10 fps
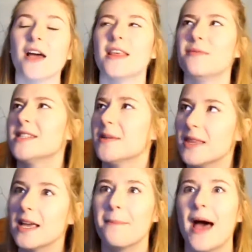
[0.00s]
there was
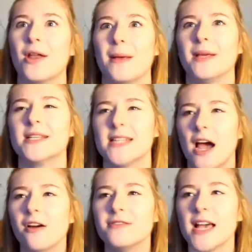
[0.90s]
something about it because
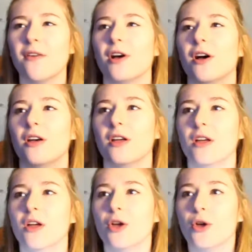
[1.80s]
Tower of Terror
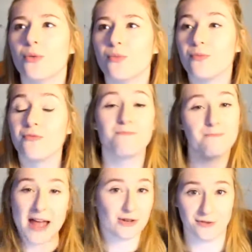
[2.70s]

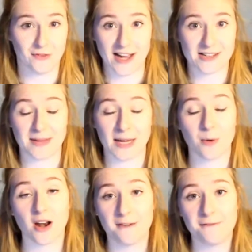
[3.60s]
petrified me.
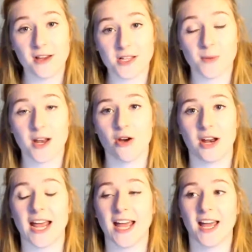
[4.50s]
When I first went on
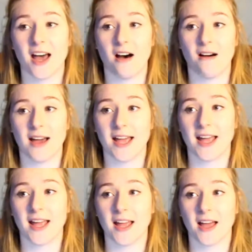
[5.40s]
it,
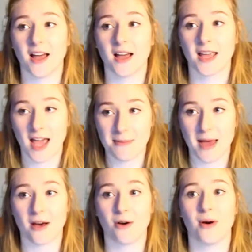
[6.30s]
I came
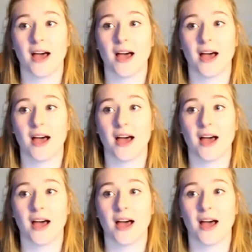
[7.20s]
out